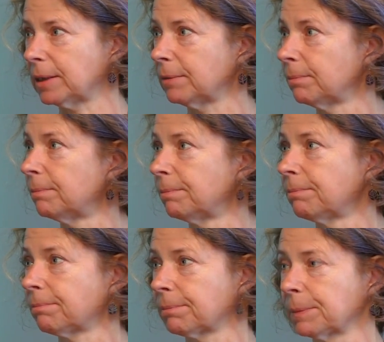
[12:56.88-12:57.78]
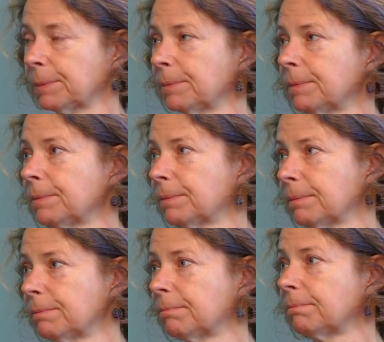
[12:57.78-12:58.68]
Yeah, small,
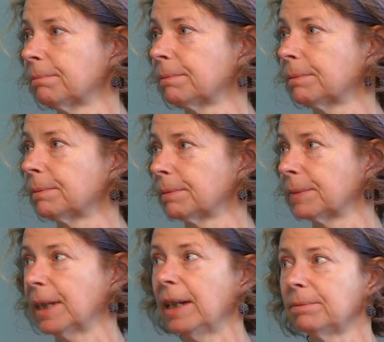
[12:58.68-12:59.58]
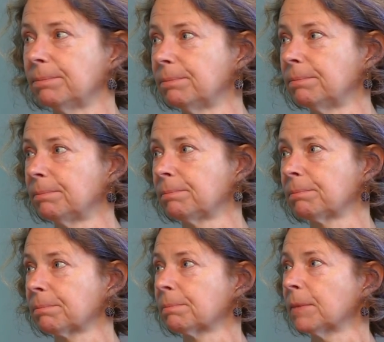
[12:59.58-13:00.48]
and so is solar. Yeah.
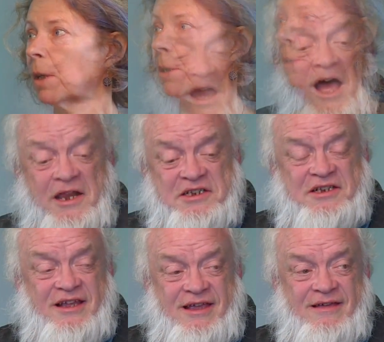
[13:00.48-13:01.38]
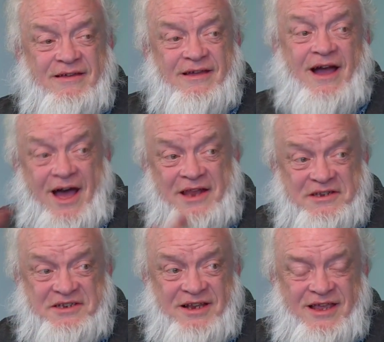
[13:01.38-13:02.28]
And, and honestly,
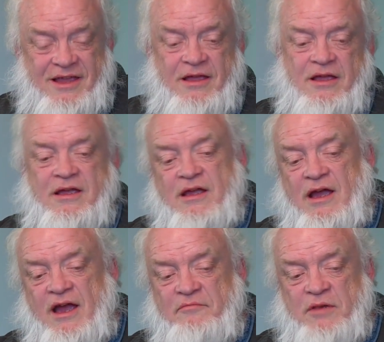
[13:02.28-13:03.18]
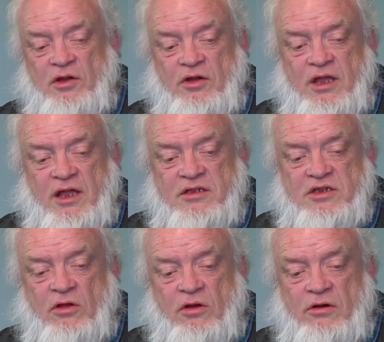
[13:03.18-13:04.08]
honestly, I've been looking at
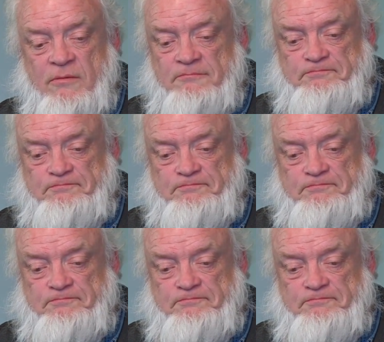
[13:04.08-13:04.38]
solar.